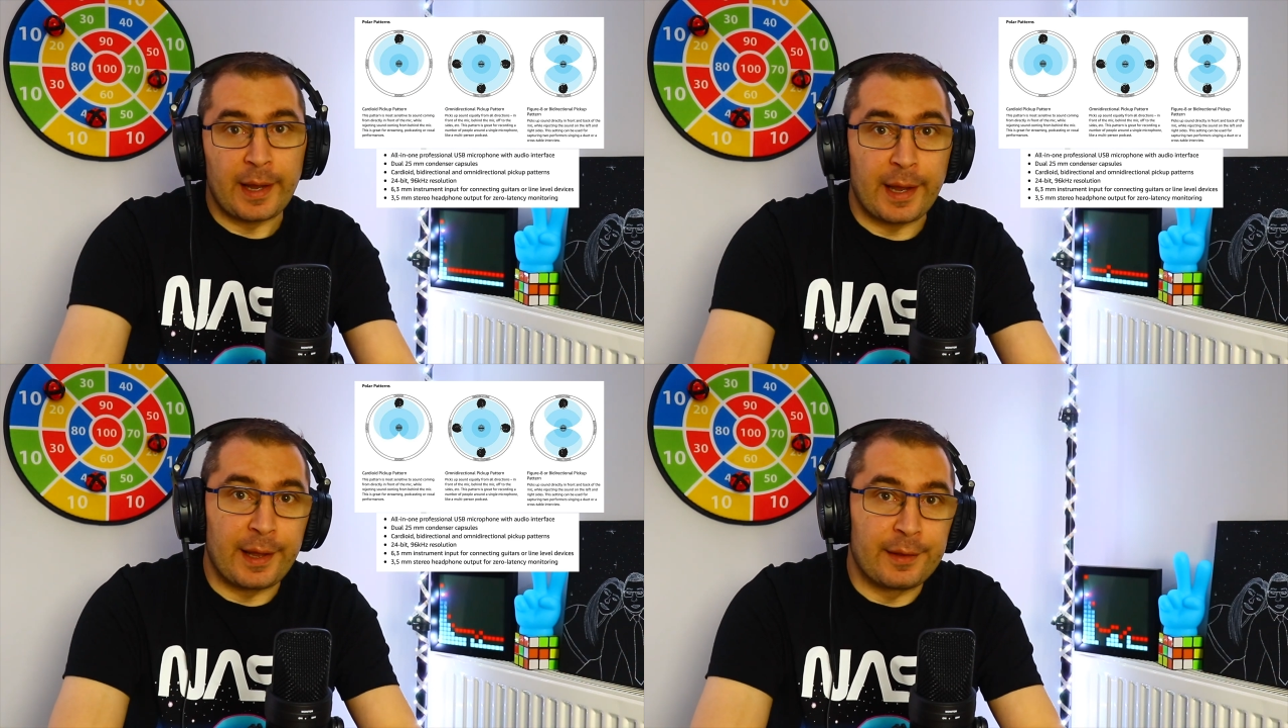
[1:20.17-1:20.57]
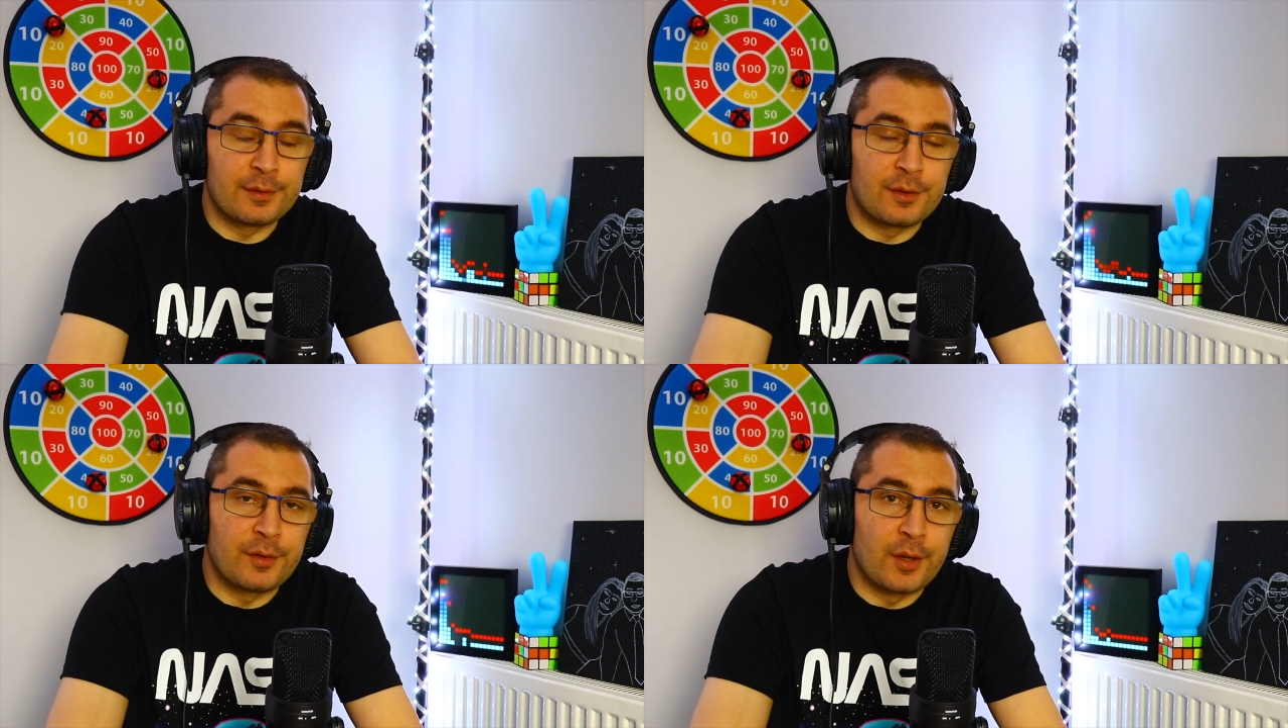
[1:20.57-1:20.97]

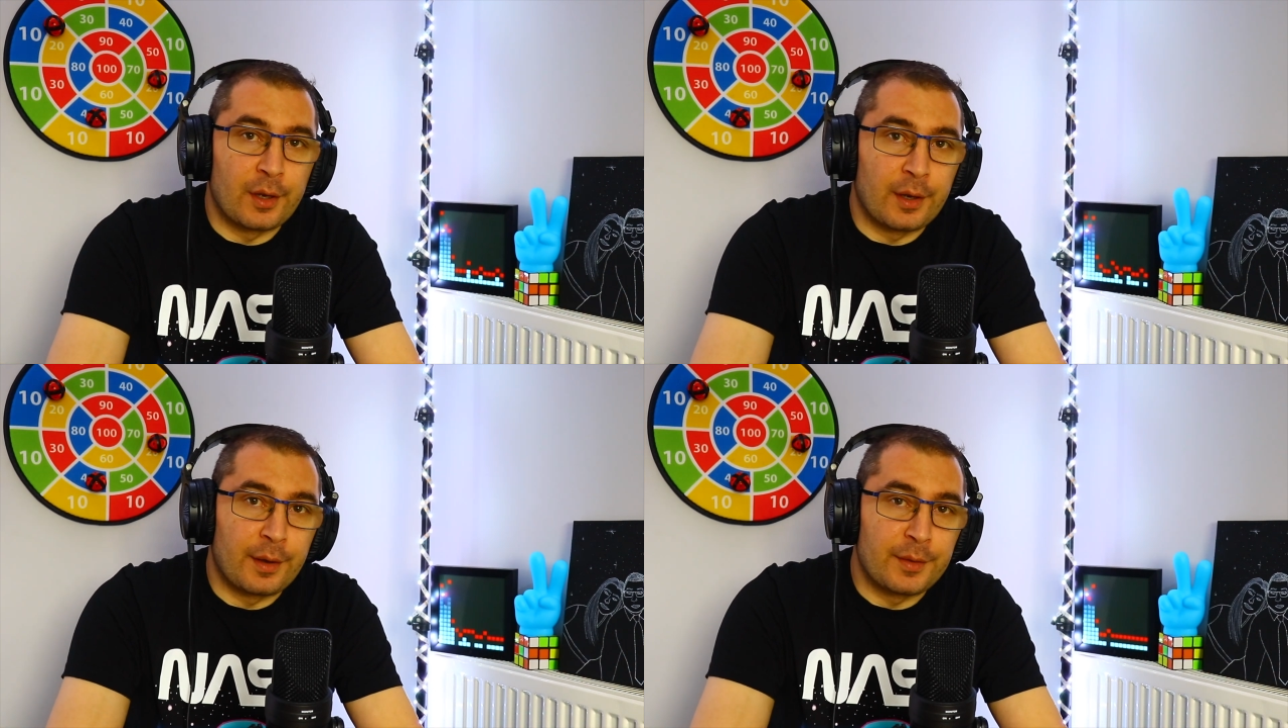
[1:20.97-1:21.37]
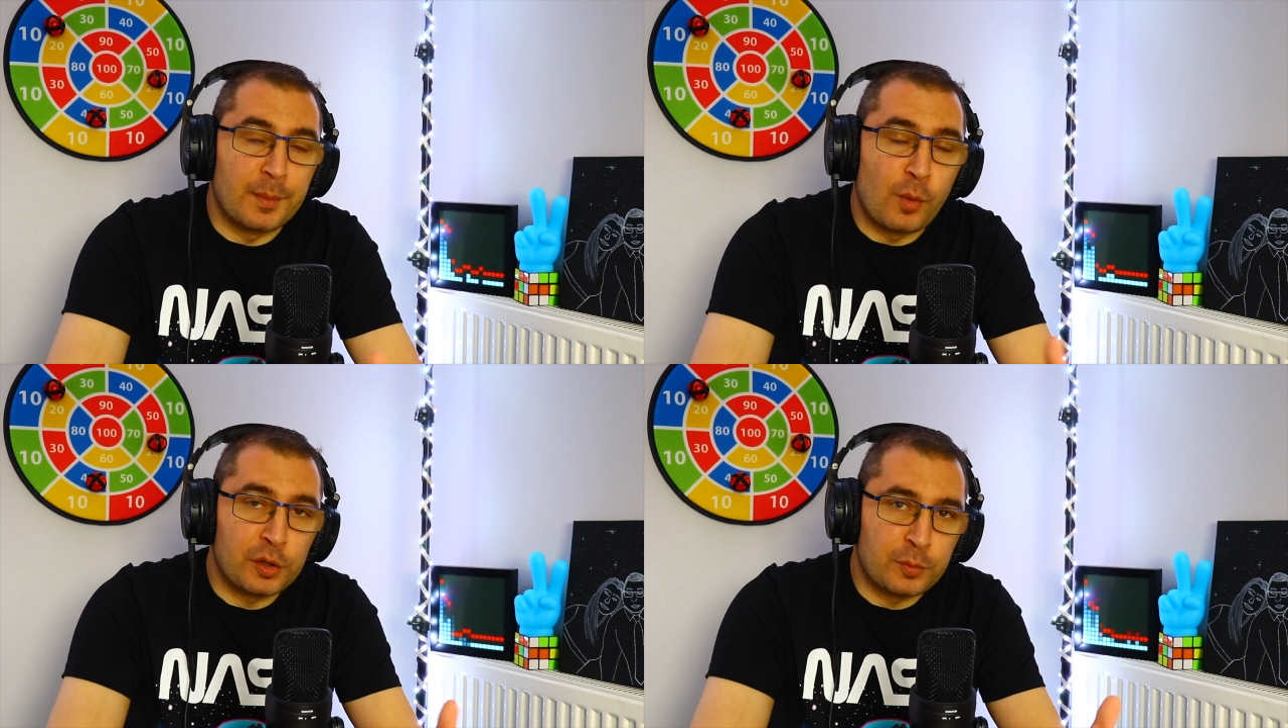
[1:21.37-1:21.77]
And
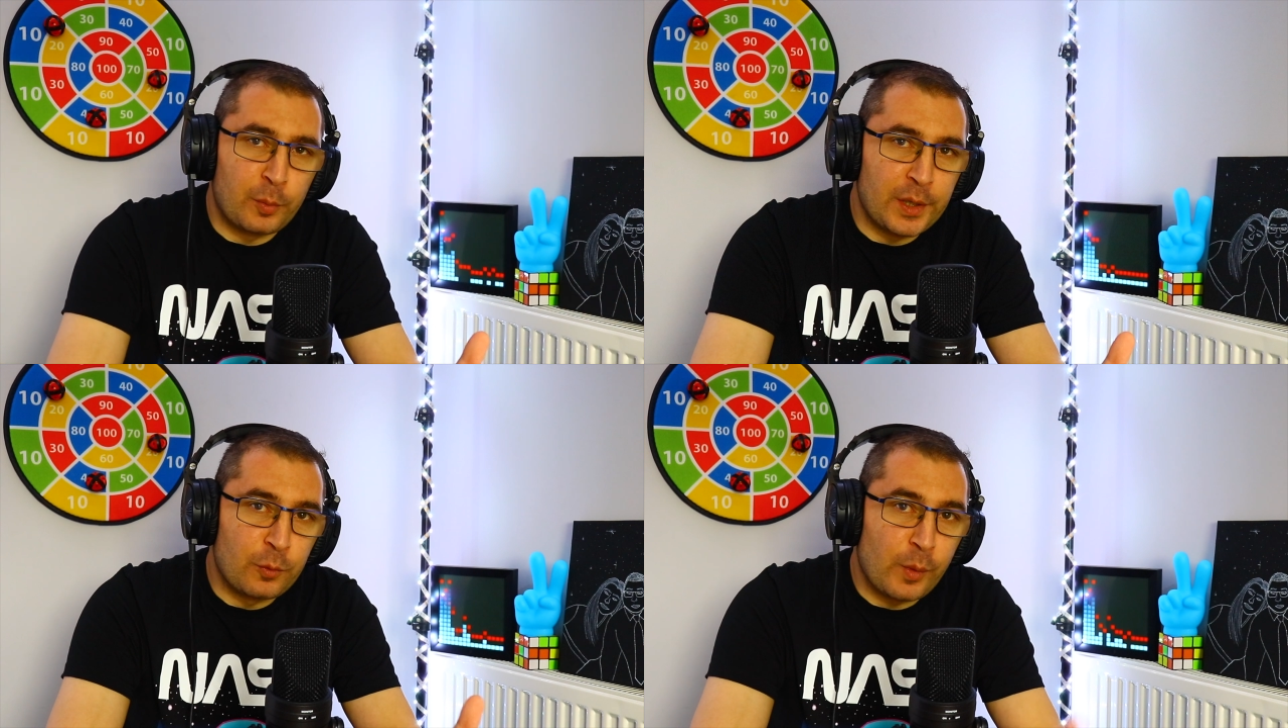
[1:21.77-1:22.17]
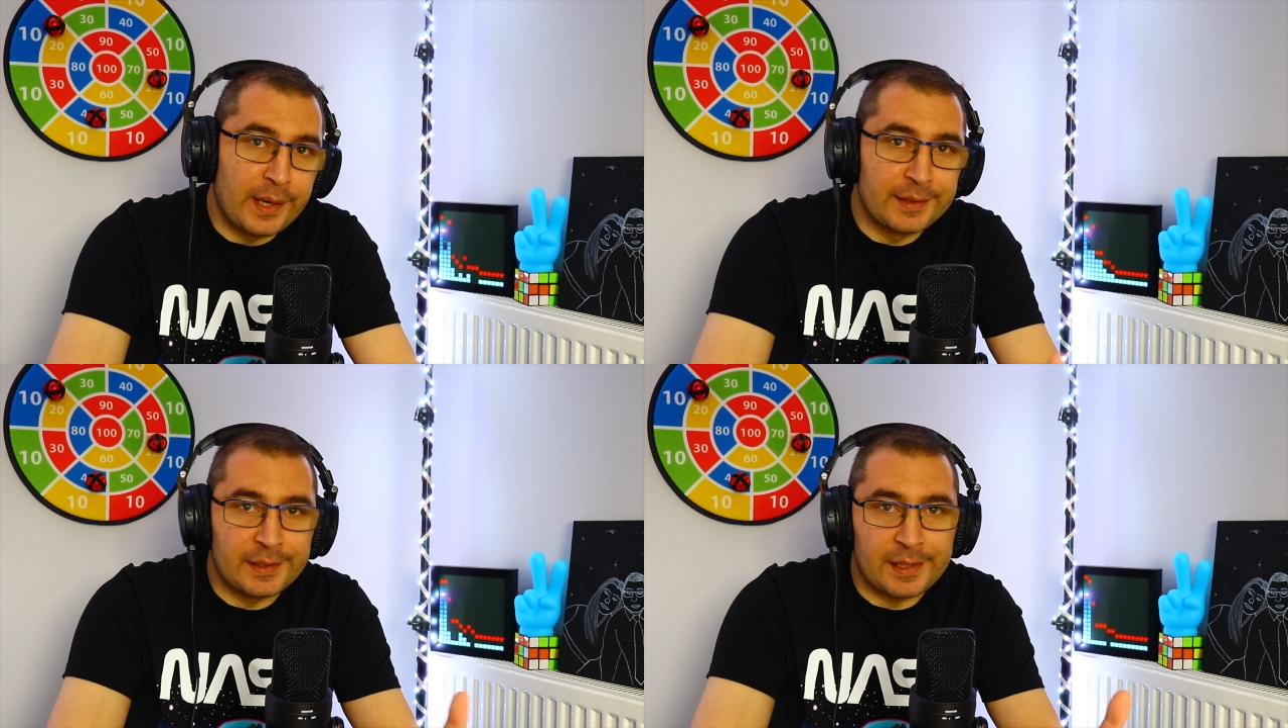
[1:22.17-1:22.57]
the most popular one